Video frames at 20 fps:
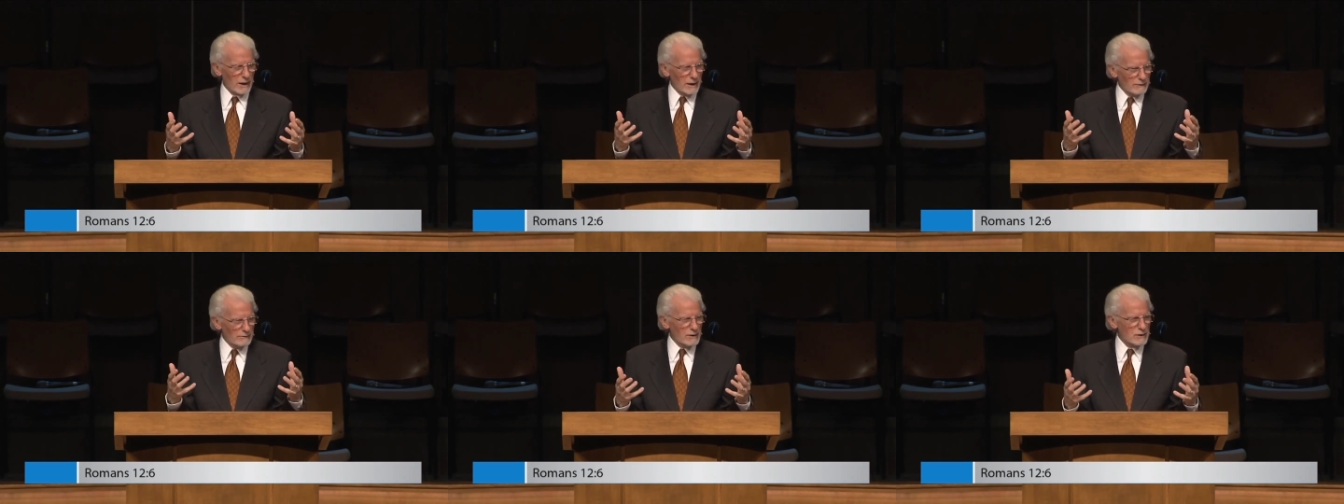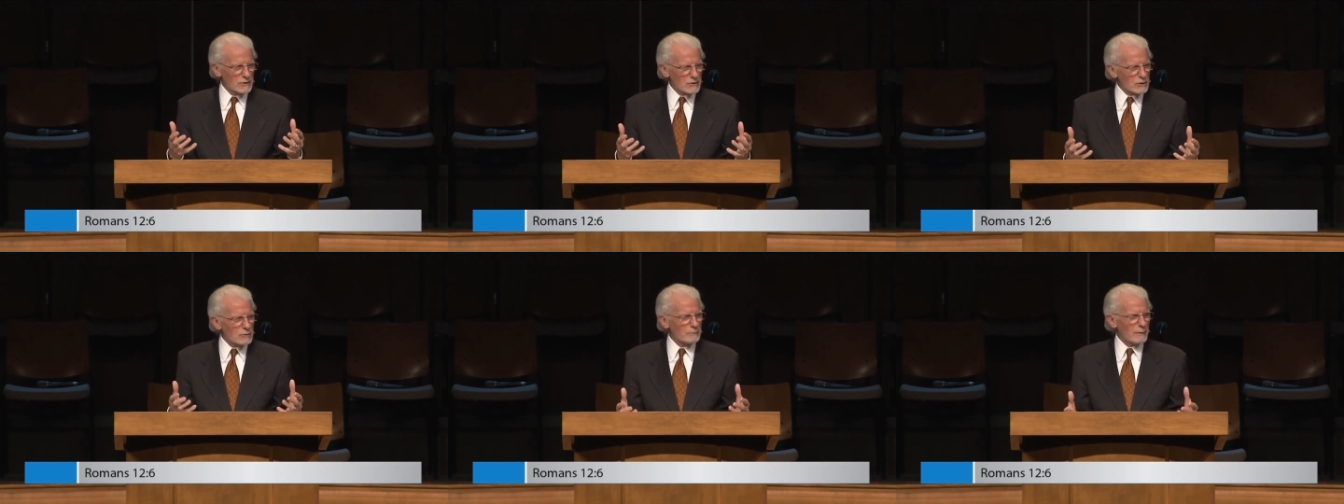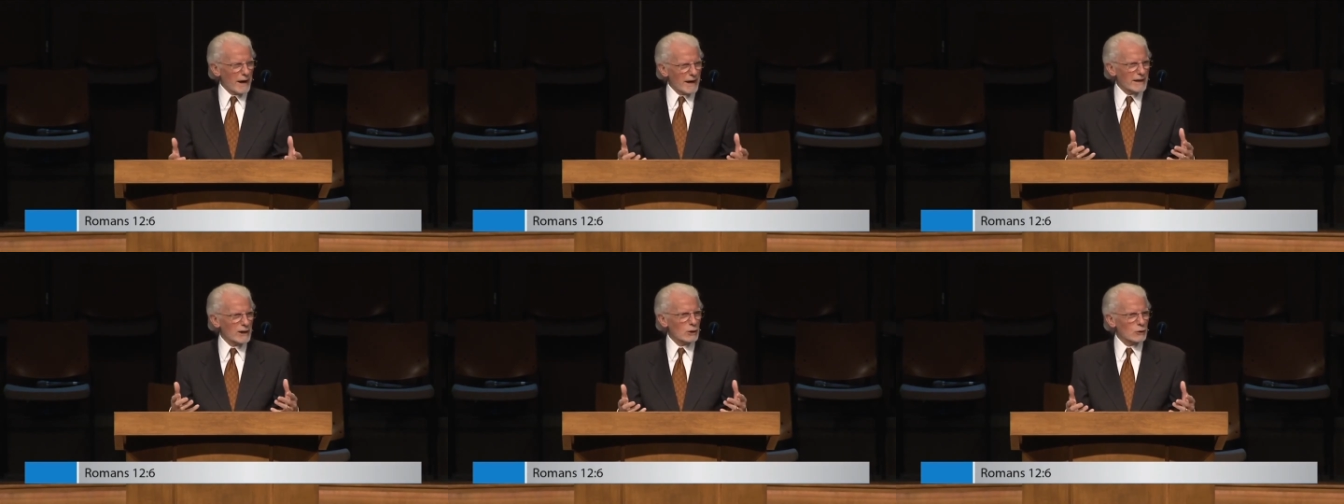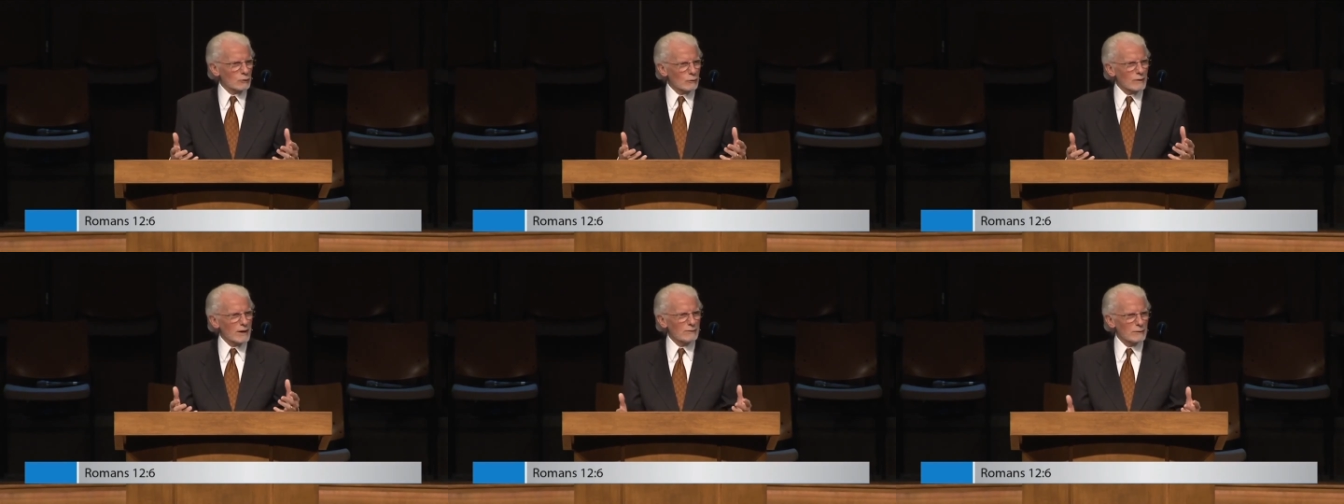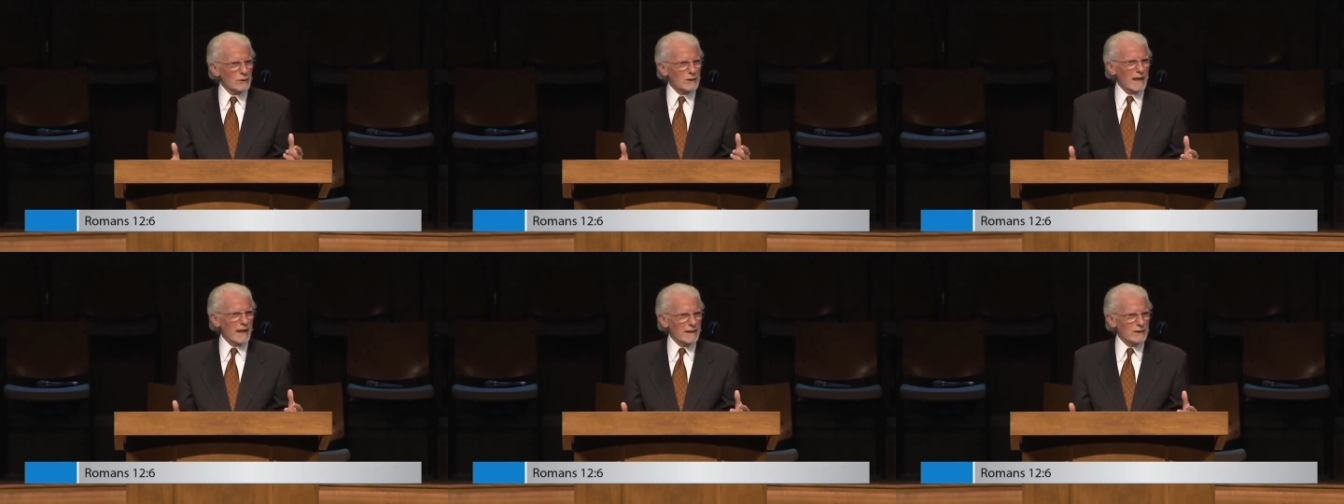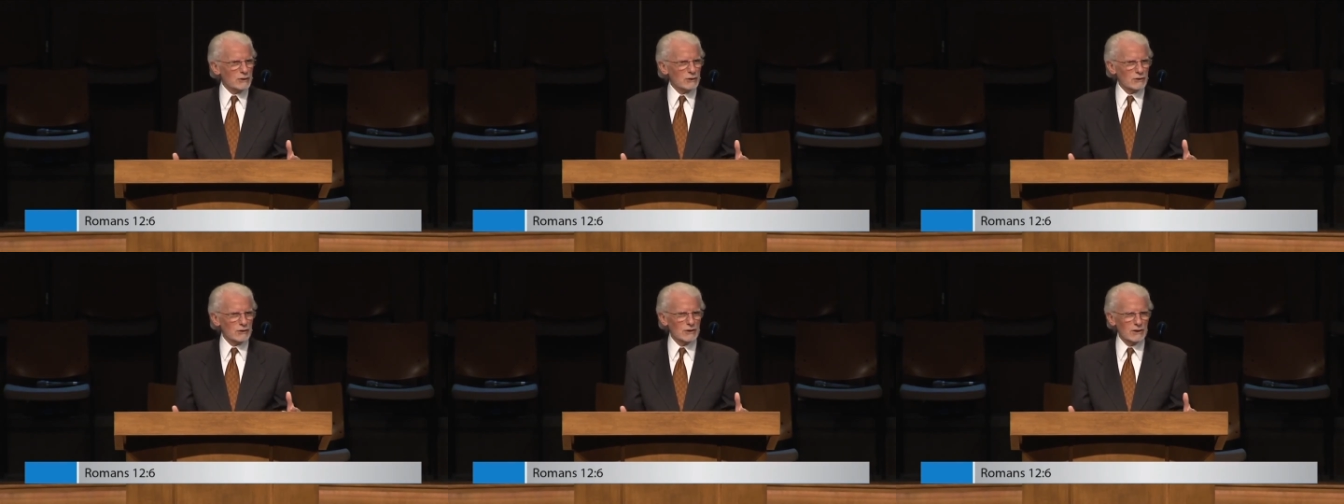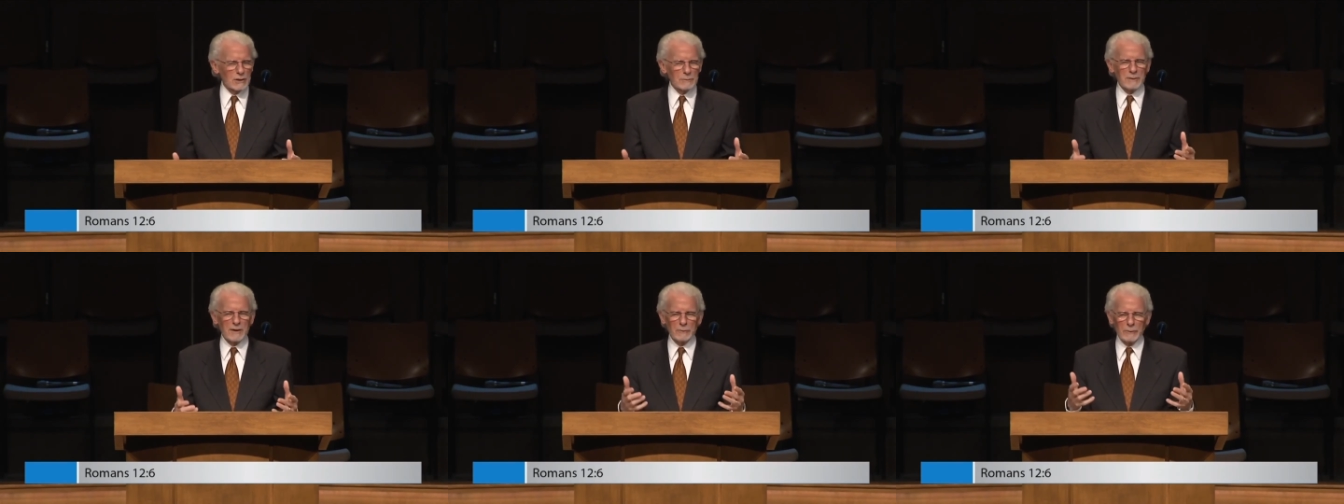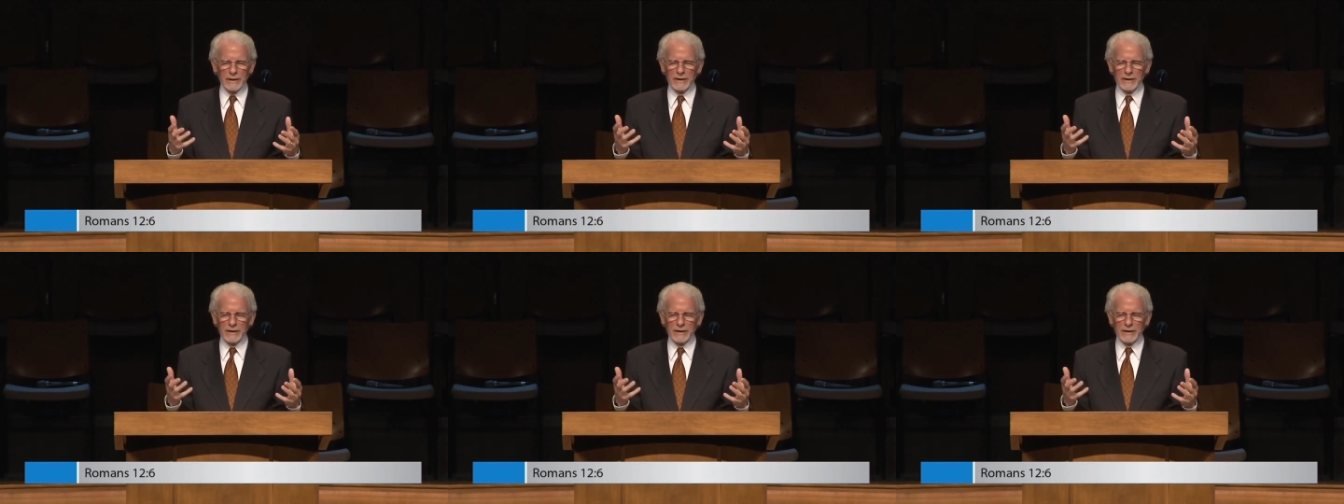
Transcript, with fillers: of inspired revelation to be